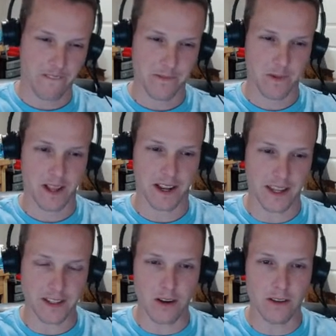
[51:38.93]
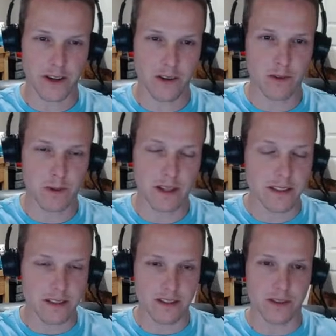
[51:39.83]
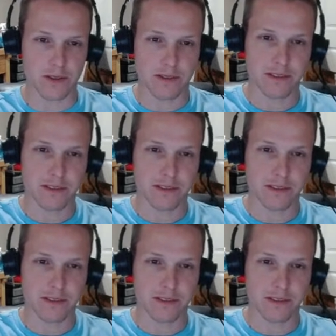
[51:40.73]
Be like, that's all thing you will be listening to.